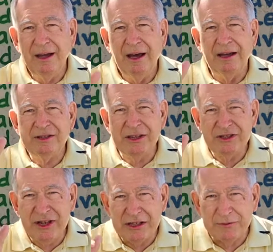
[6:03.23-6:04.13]
a
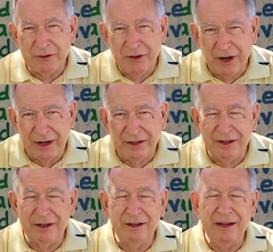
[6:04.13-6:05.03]
successful
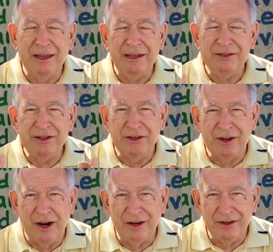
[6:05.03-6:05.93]
gardener is the
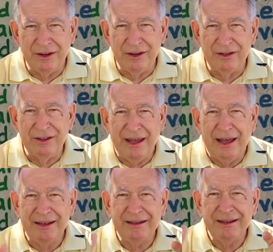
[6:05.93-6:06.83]
gardener
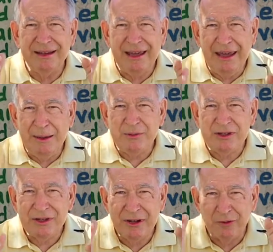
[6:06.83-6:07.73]
that
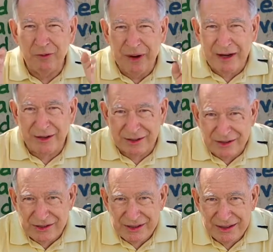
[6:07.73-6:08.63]
keeps
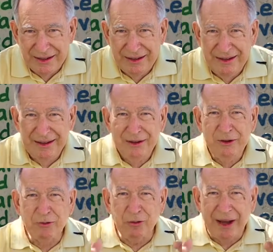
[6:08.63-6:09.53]
records.
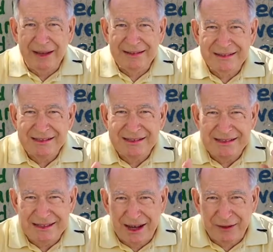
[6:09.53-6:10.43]
You write
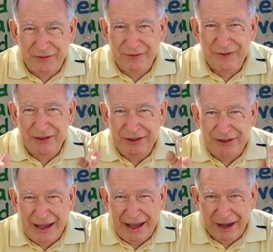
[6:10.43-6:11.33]
stuff
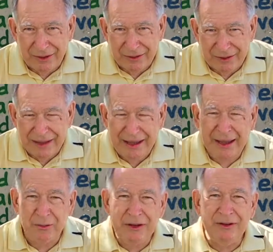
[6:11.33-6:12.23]
down,
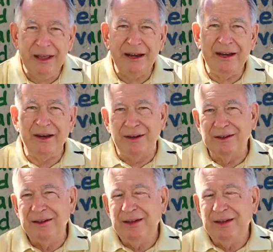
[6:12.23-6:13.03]
and we do that here.